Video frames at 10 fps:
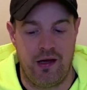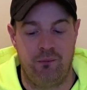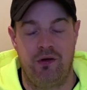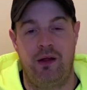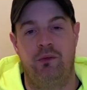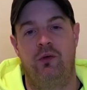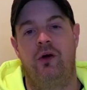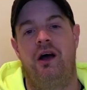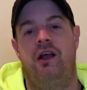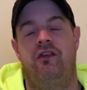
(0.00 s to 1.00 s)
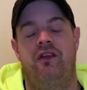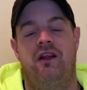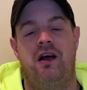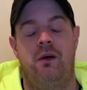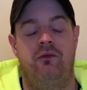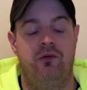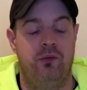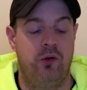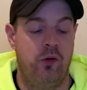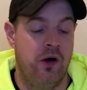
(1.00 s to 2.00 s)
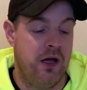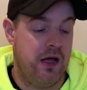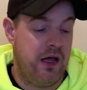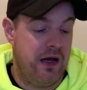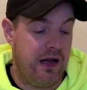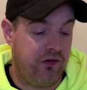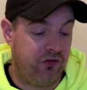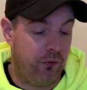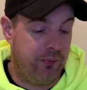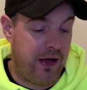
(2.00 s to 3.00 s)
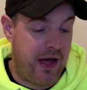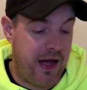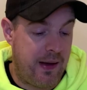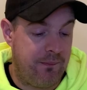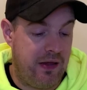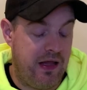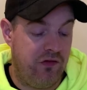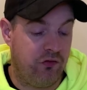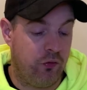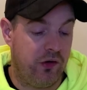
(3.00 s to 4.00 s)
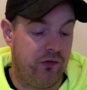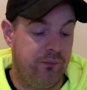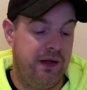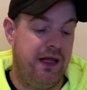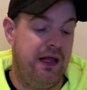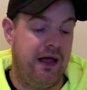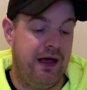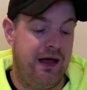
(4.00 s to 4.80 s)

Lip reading: But let me know, guys, in the comments below. Next up is going to be